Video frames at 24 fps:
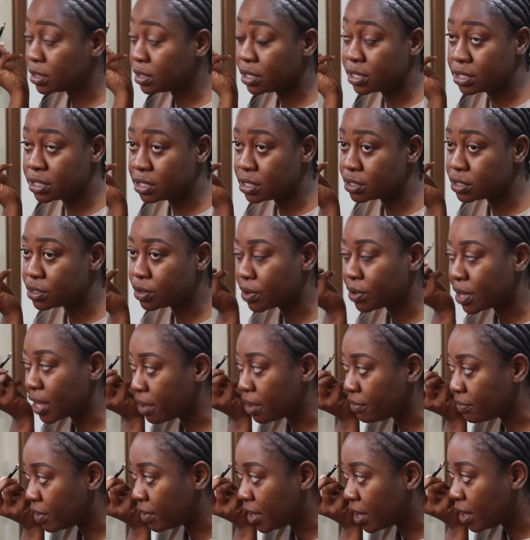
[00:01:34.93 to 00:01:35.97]
The Sizzle
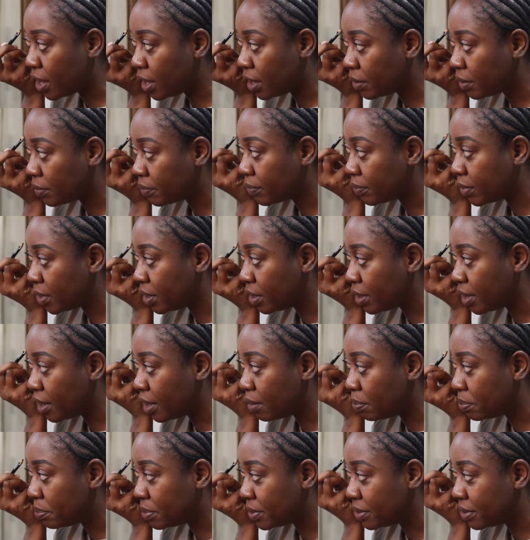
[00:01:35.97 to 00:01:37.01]
Cafe. Yeah,
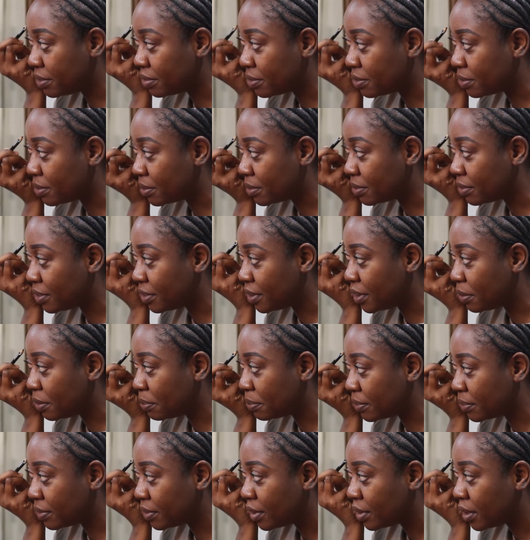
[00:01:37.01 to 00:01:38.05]
please, those
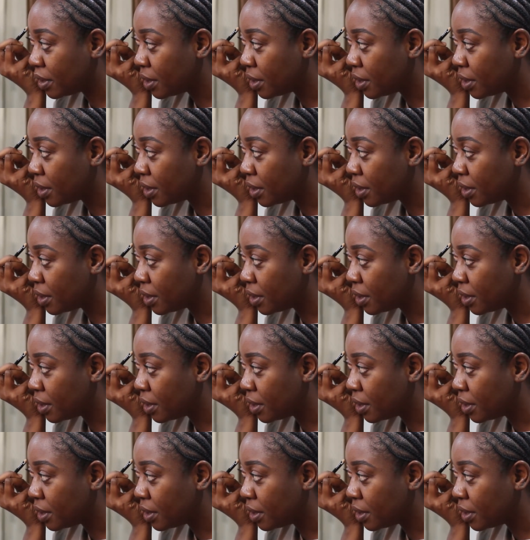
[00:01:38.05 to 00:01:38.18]
names.